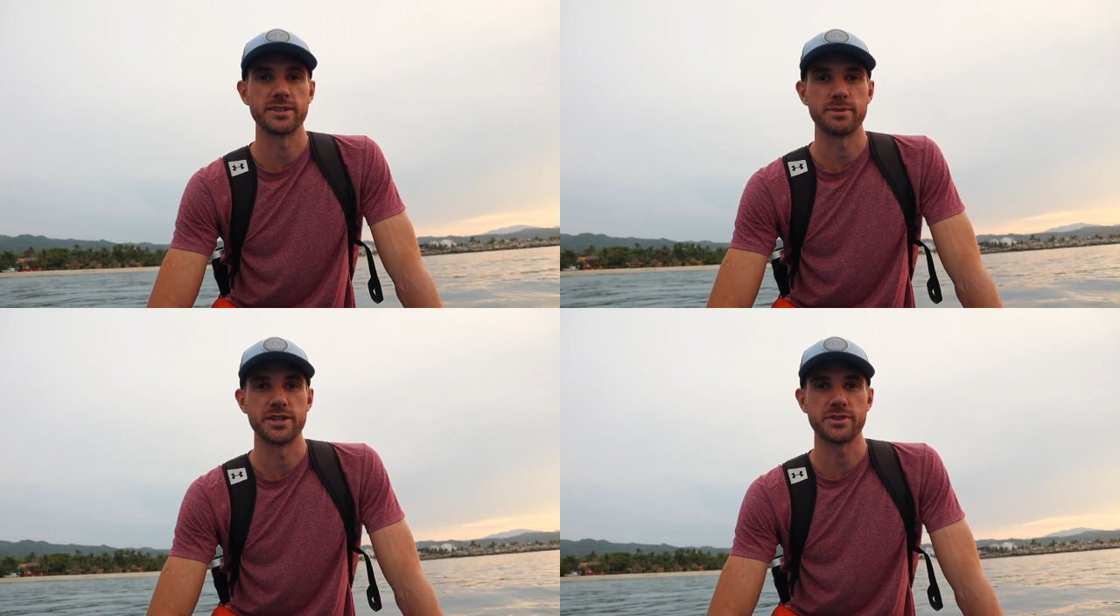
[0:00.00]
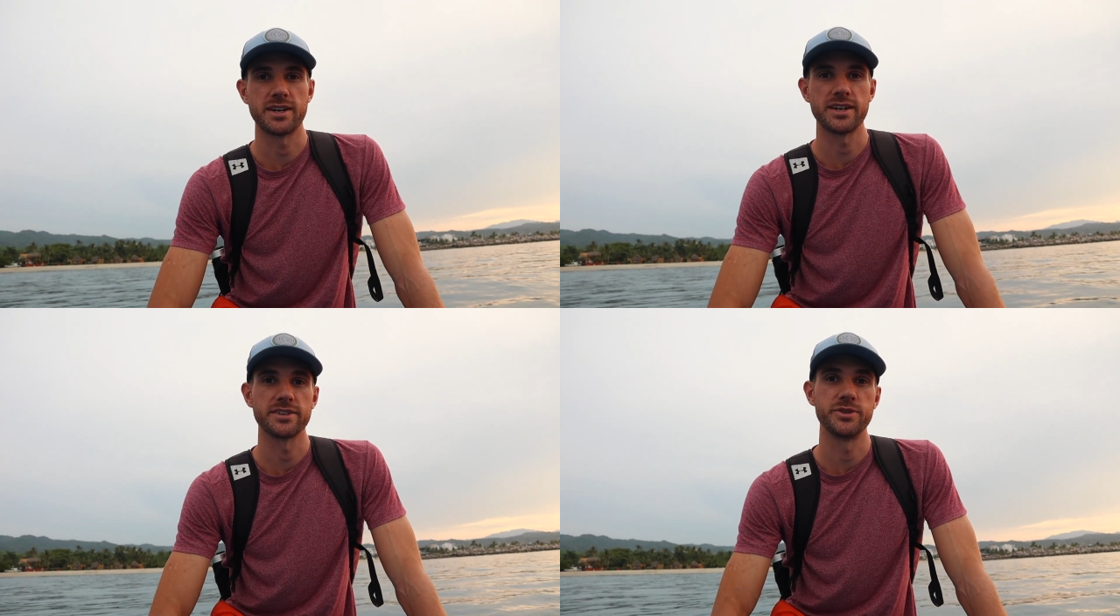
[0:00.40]
It's by
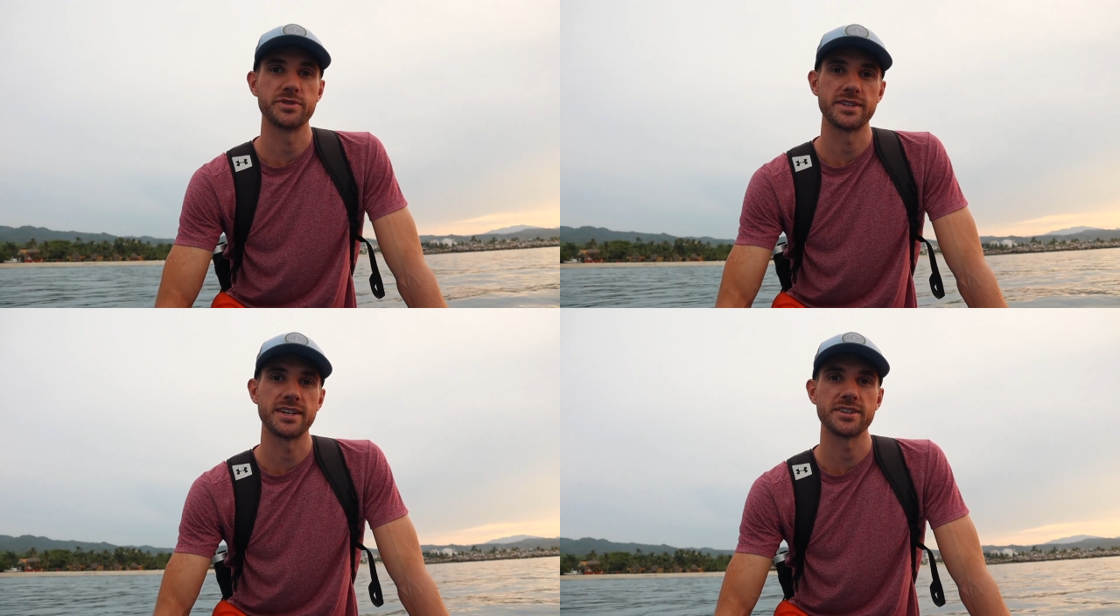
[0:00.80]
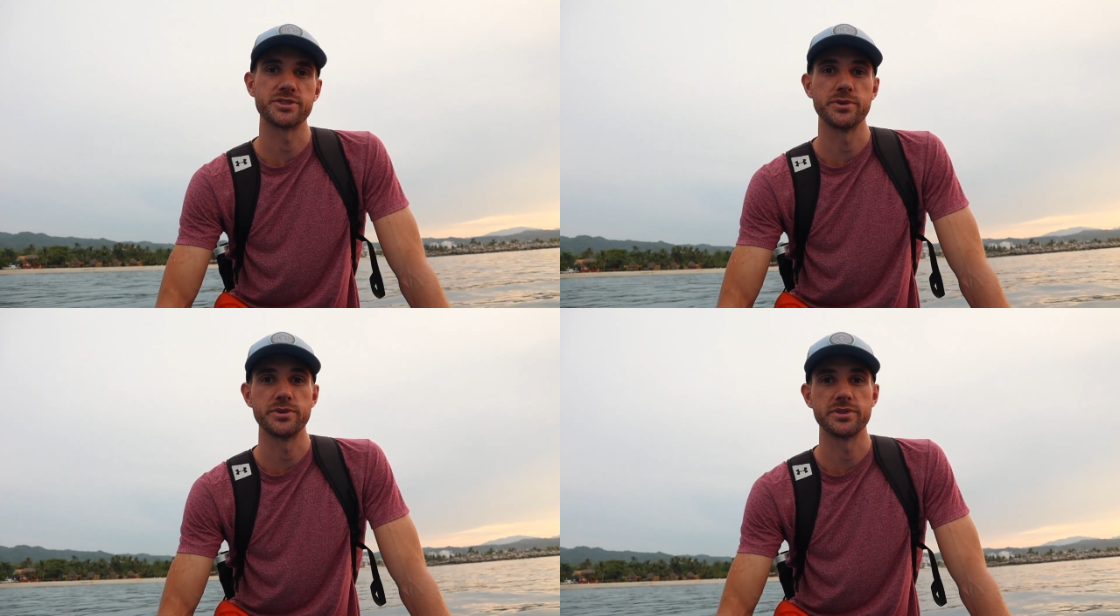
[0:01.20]
trying new things,
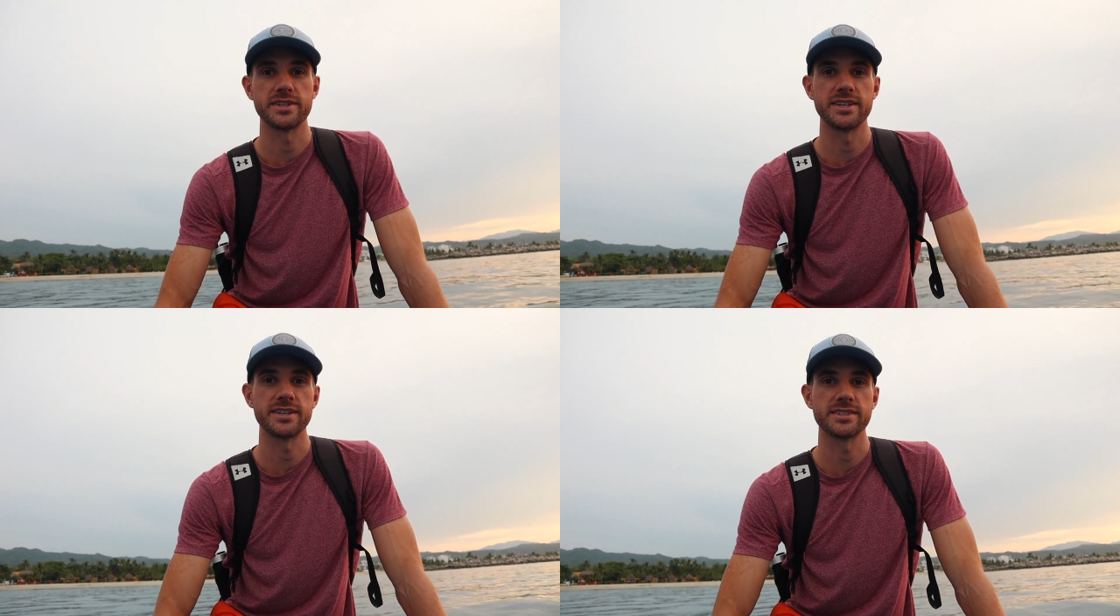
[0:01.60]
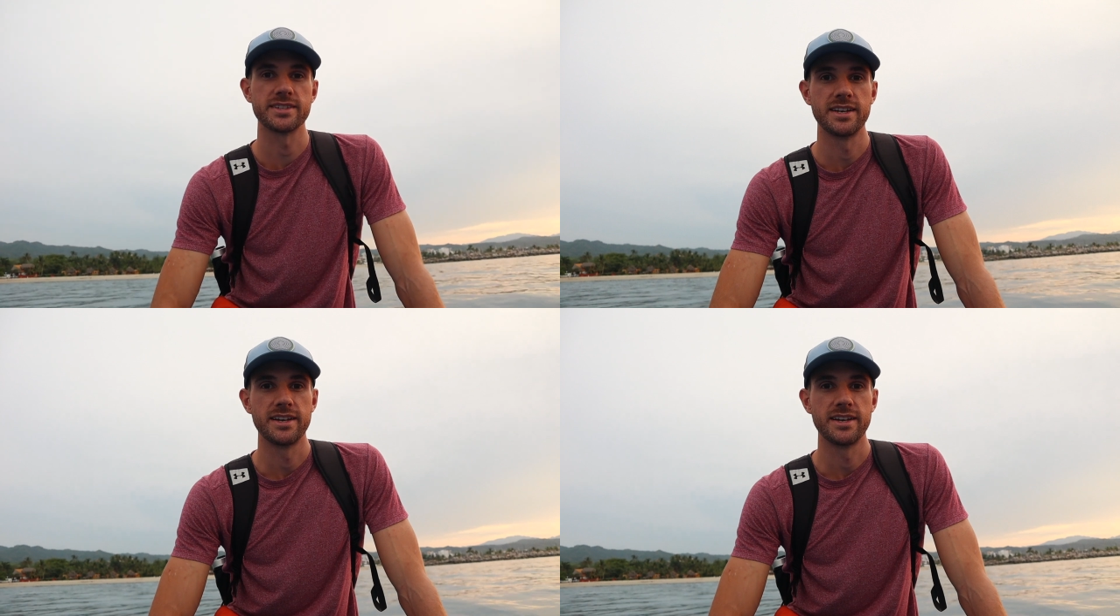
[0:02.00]
do new things,